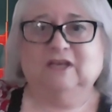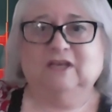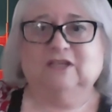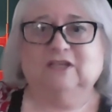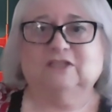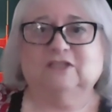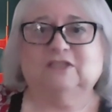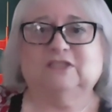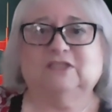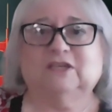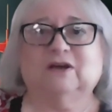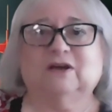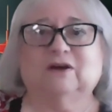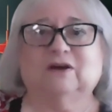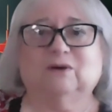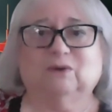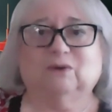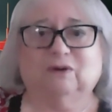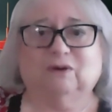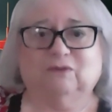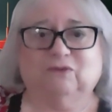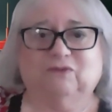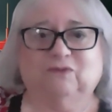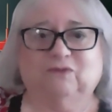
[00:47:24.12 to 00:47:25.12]

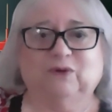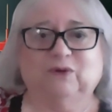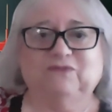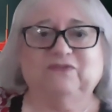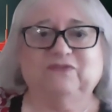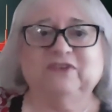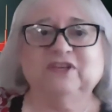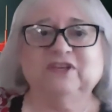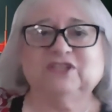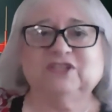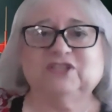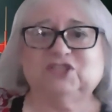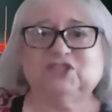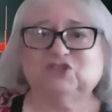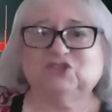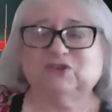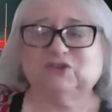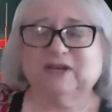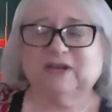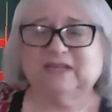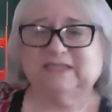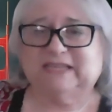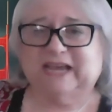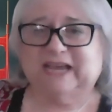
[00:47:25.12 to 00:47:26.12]
So we finished the
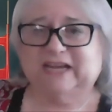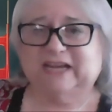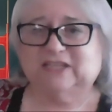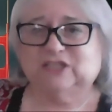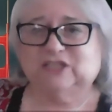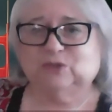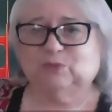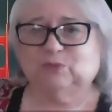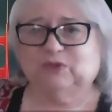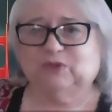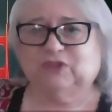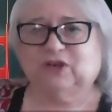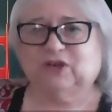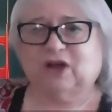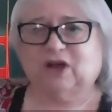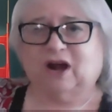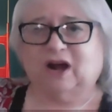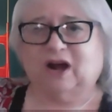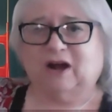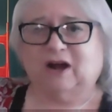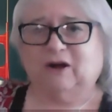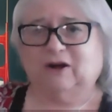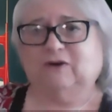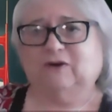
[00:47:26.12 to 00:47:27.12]
transaction with the
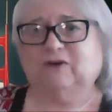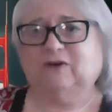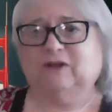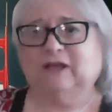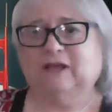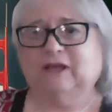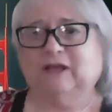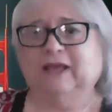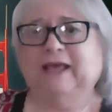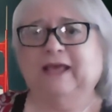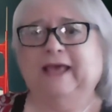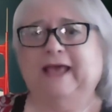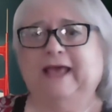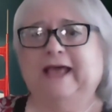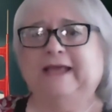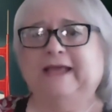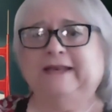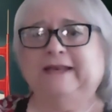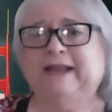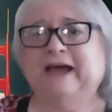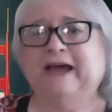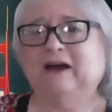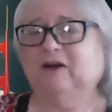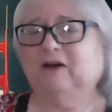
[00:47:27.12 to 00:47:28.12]
car,
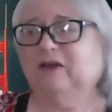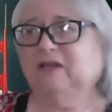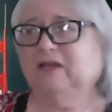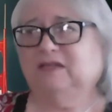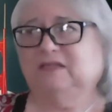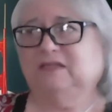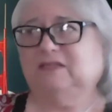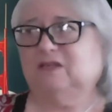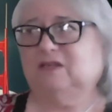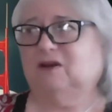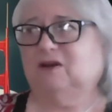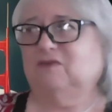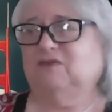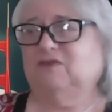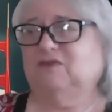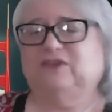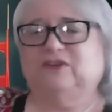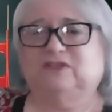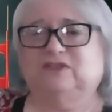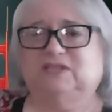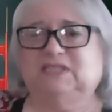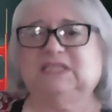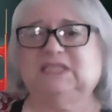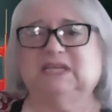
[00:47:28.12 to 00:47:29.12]
and now he's over
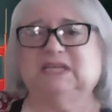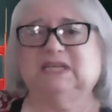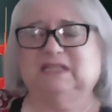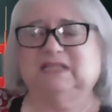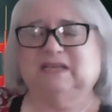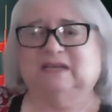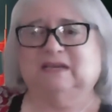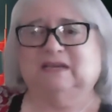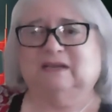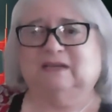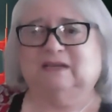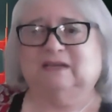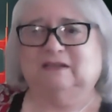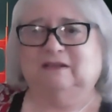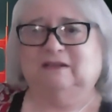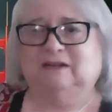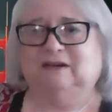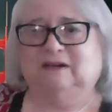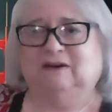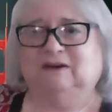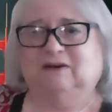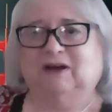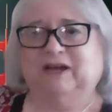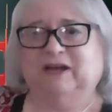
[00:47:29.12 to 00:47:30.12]
there seething, you
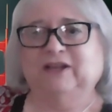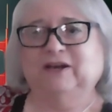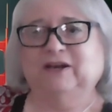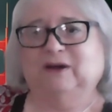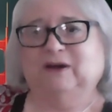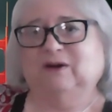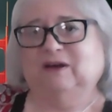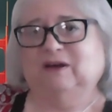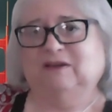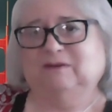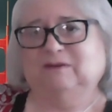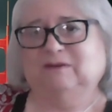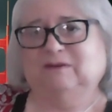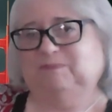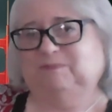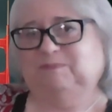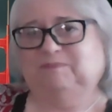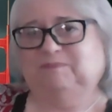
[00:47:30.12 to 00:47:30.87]
know, I know it.